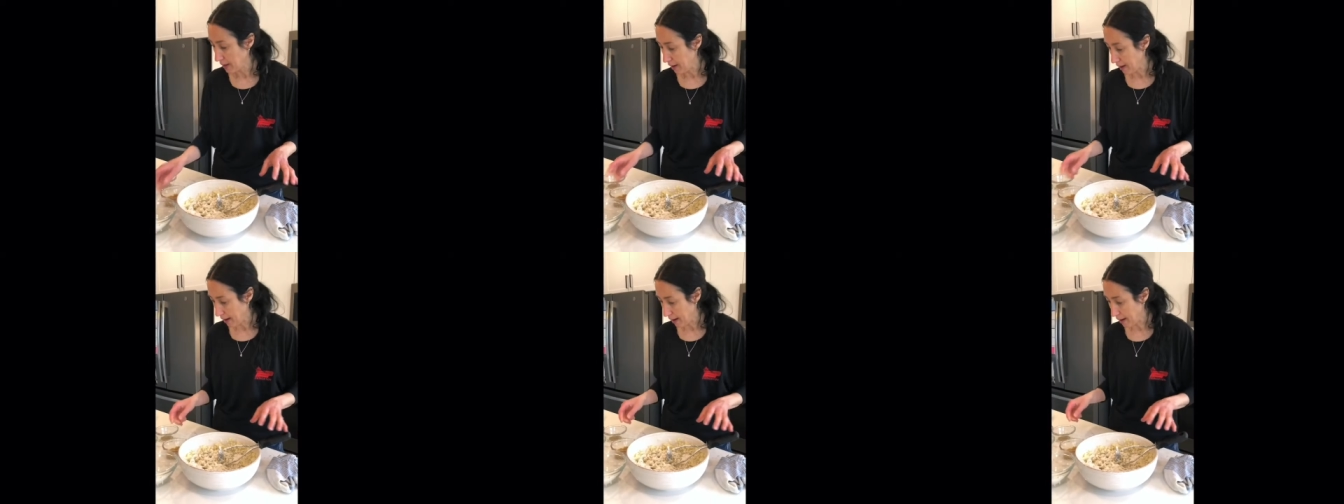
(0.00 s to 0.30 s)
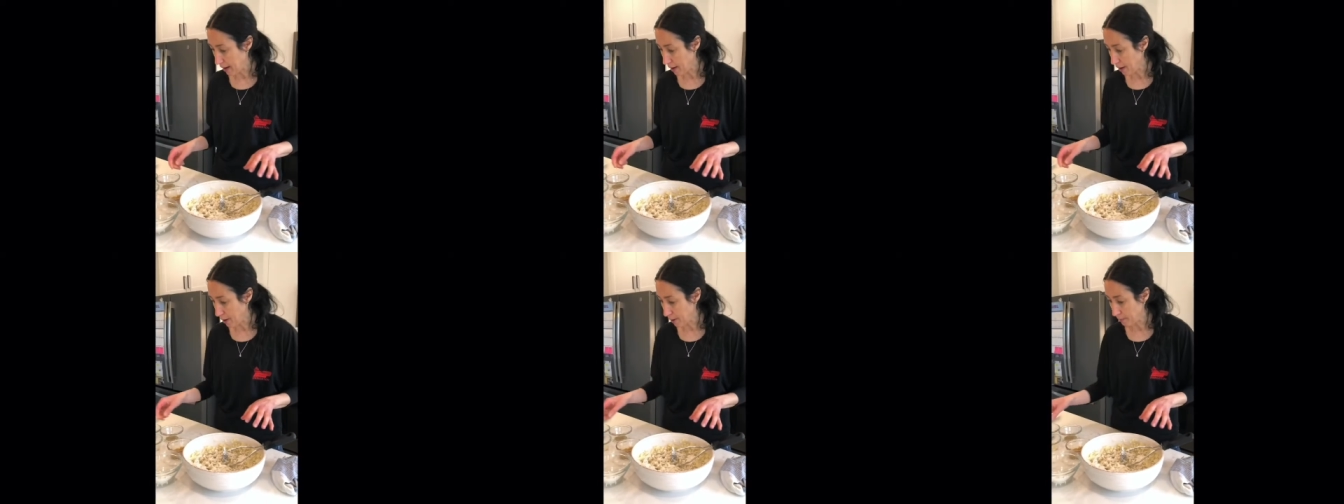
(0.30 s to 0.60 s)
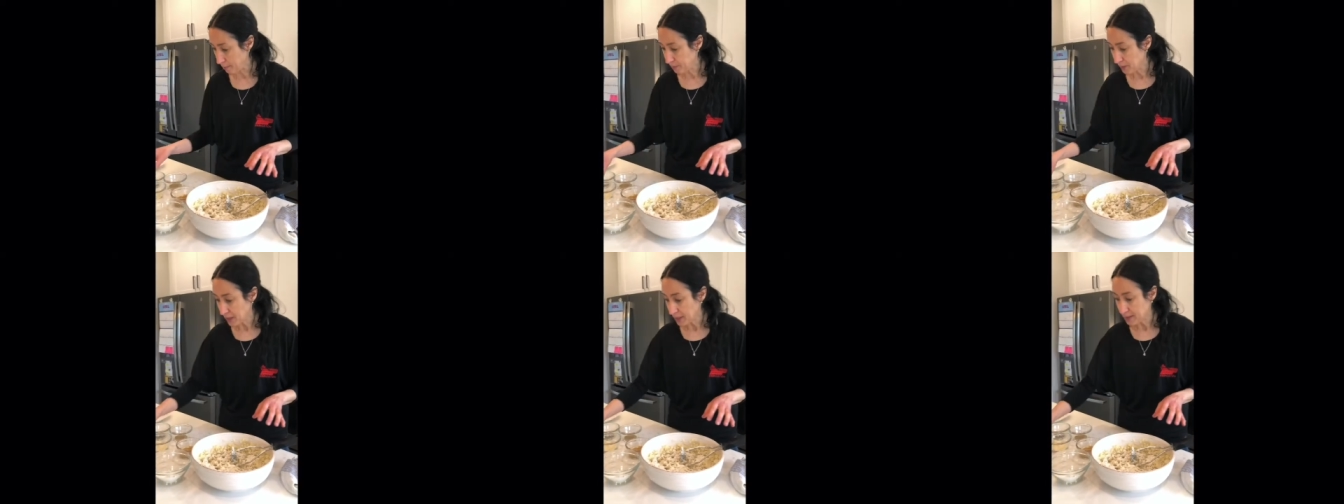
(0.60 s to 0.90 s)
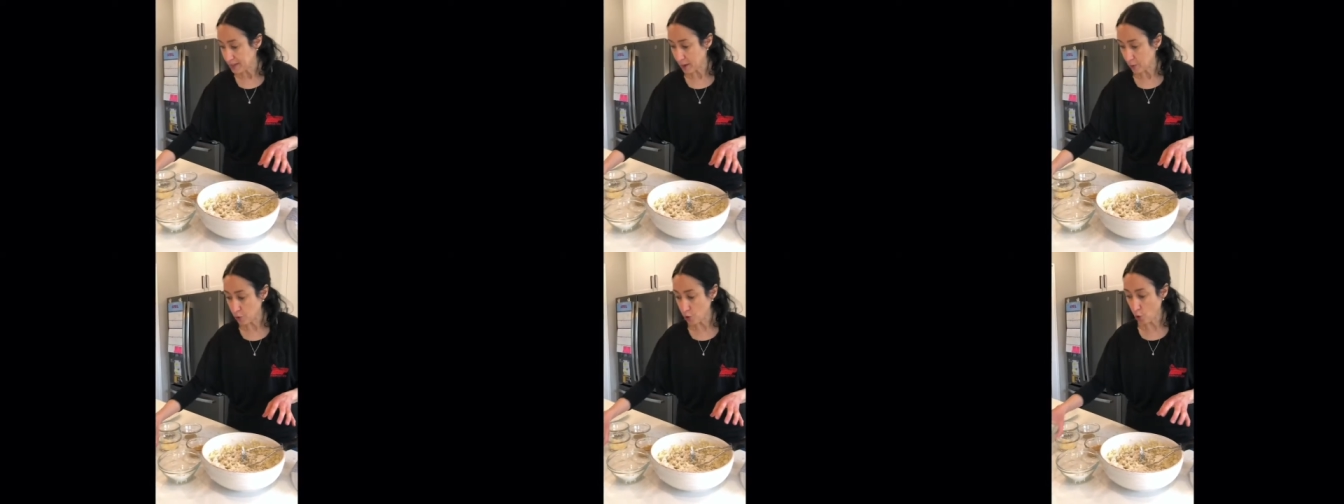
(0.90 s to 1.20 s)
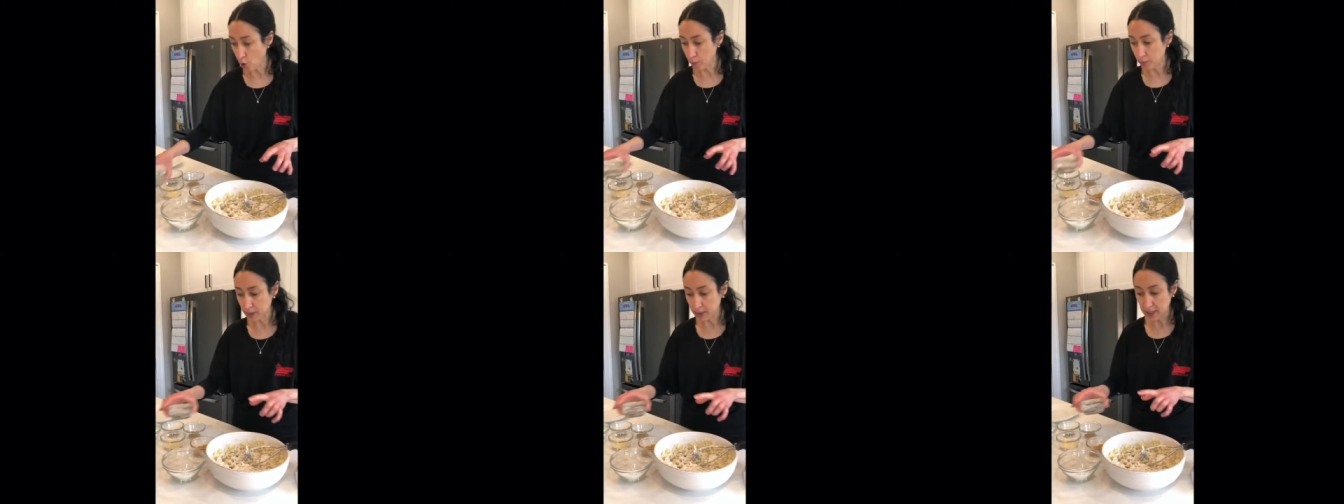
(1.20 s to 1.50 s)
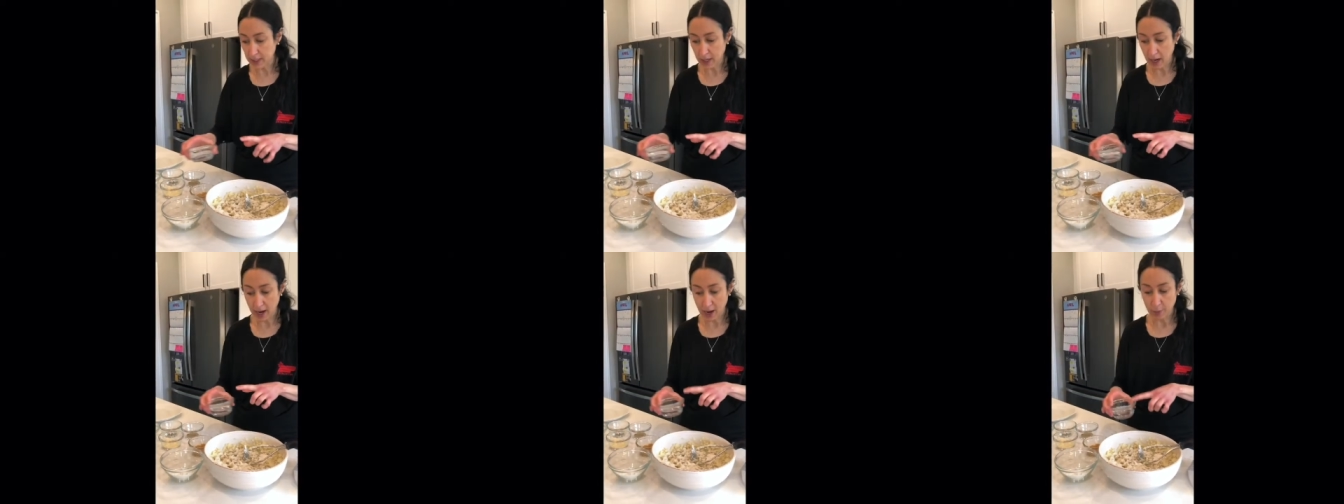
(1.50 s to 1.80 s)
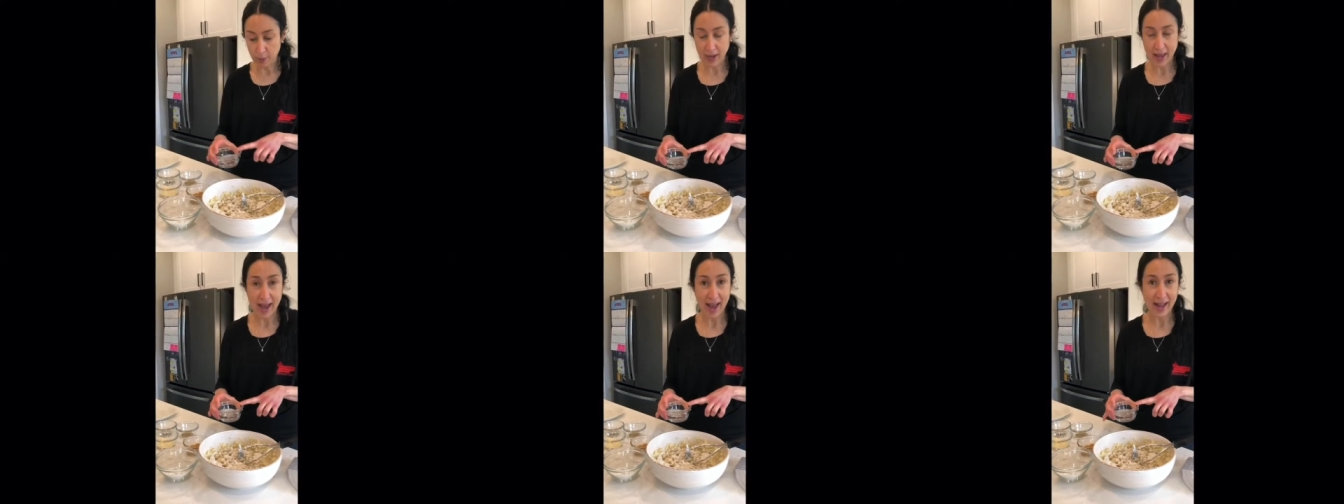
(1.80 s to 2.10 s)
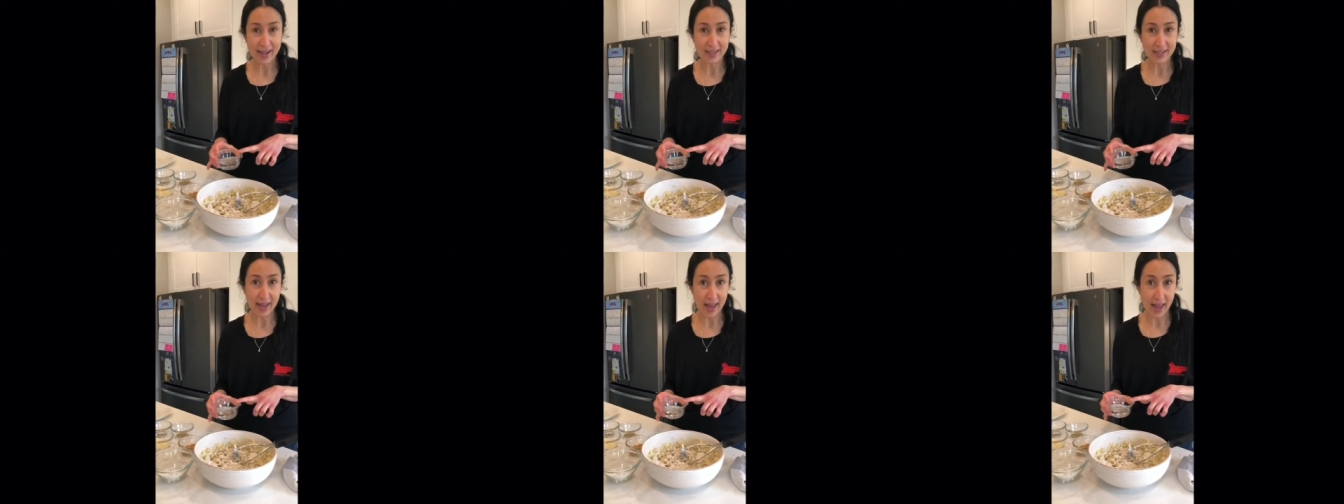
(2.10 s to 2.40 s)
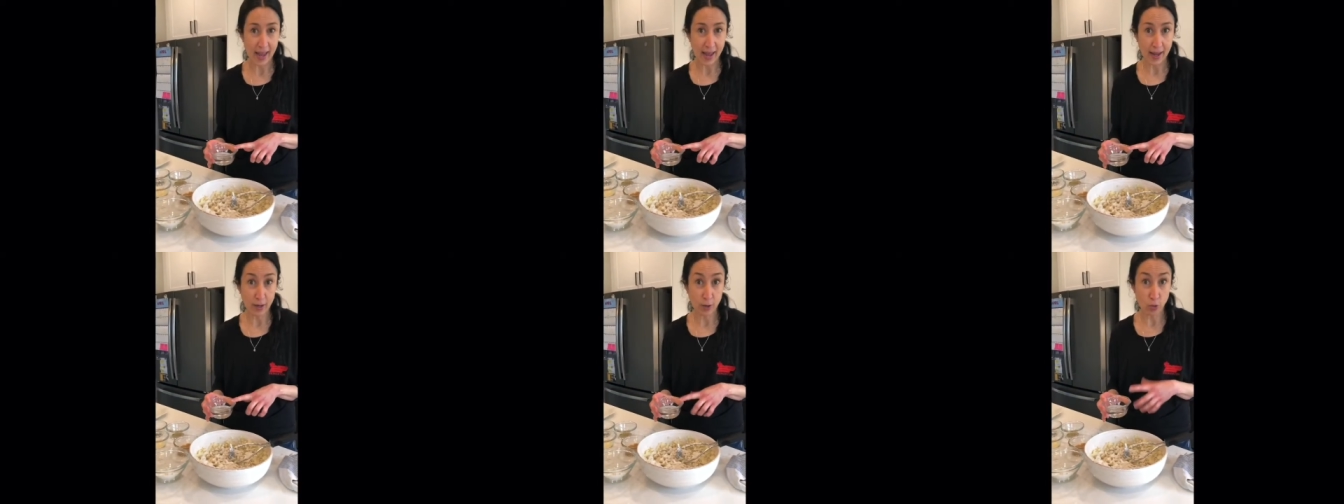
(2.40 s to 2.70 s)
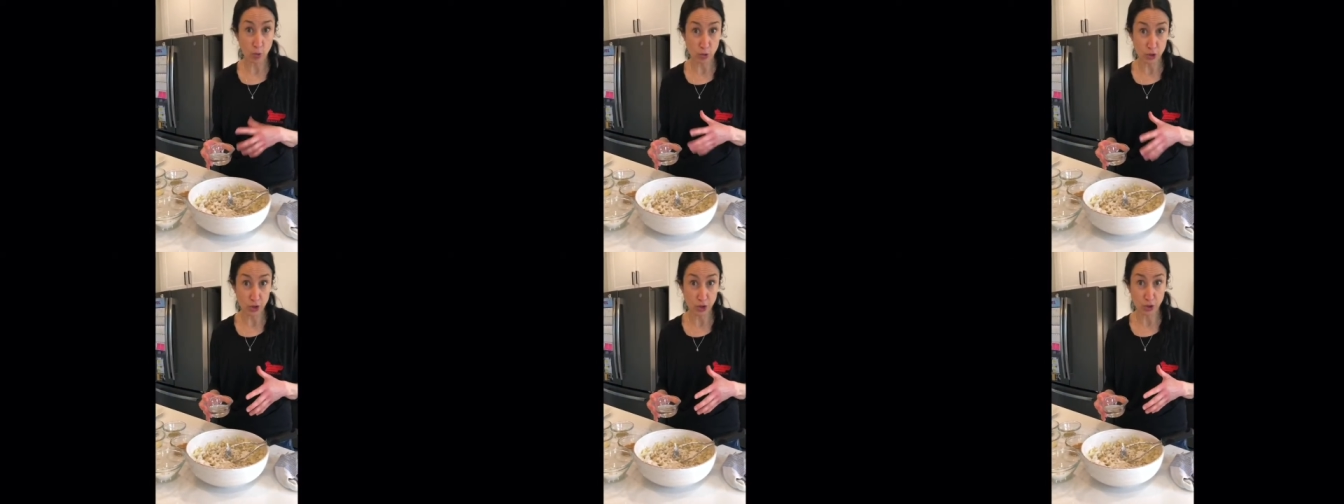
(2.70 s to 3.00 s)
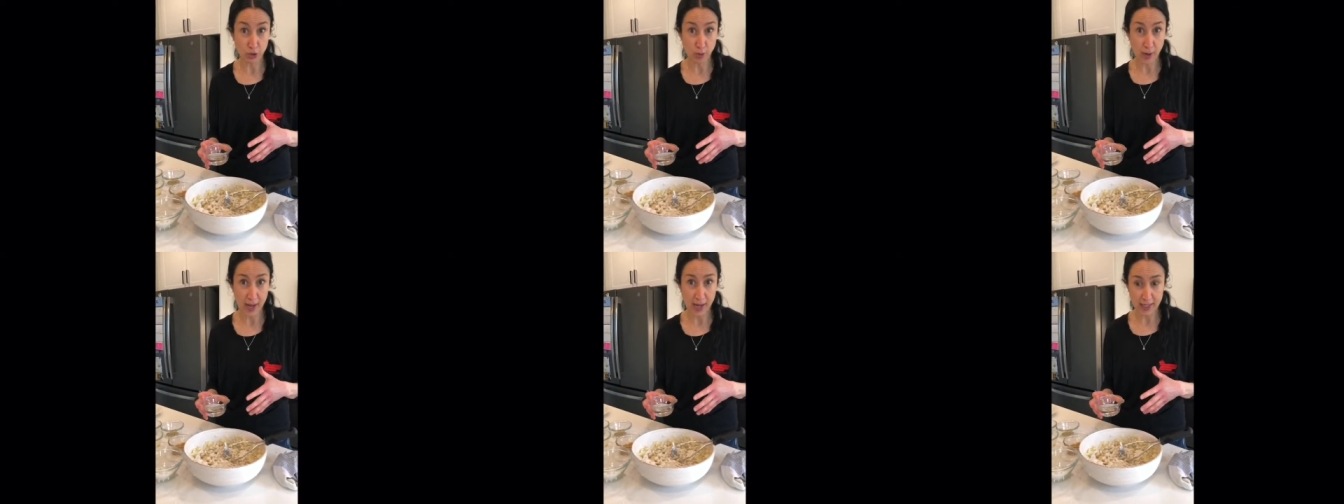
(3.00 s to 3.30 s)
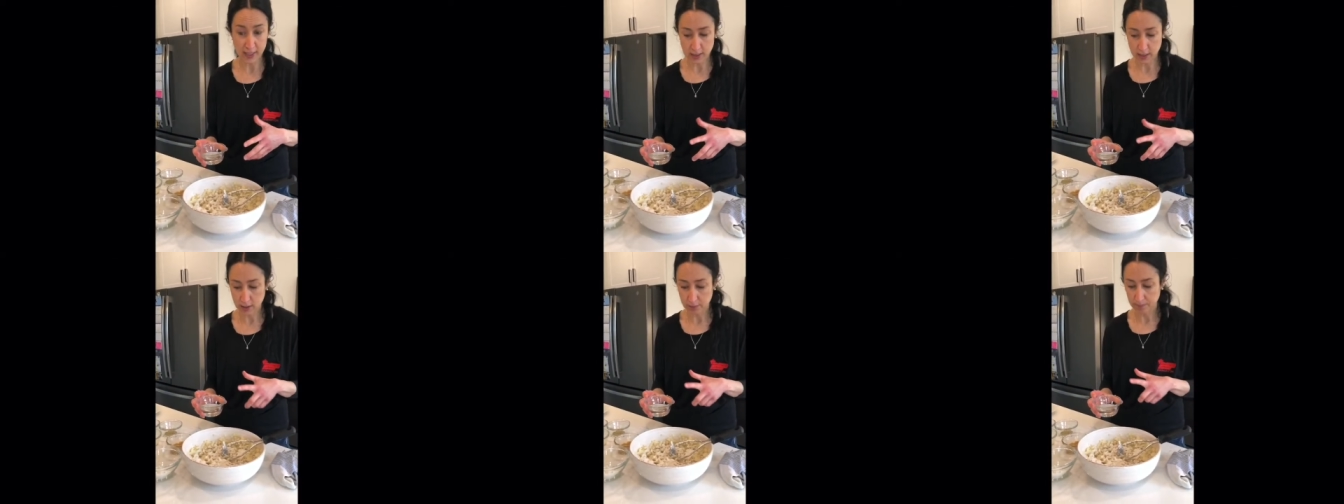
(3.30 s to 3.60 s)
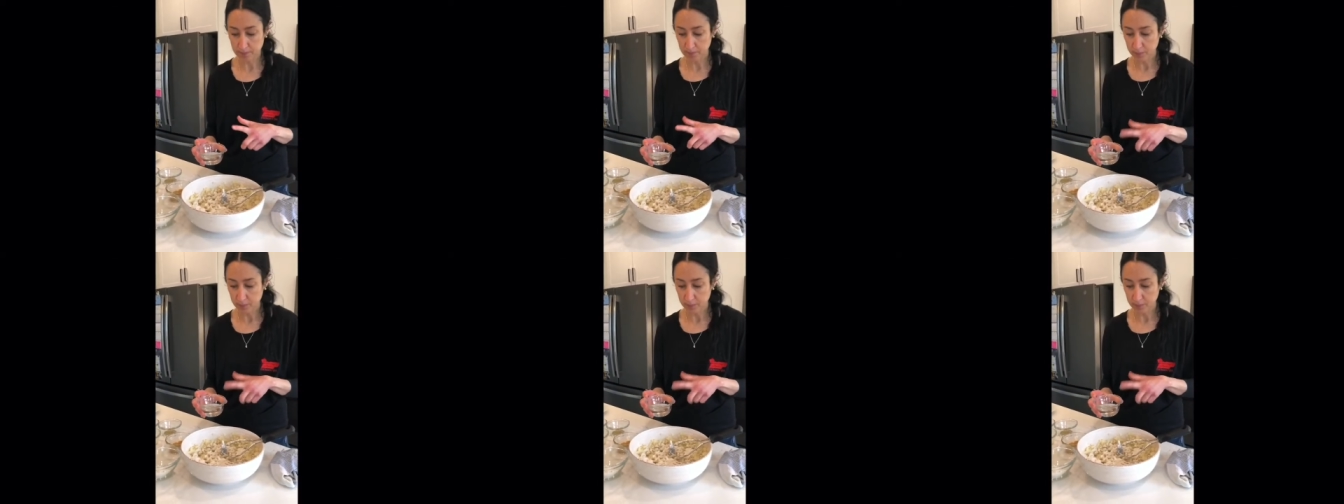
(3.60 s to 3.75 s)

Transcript: Now normally I would add an egg or 2 eggs.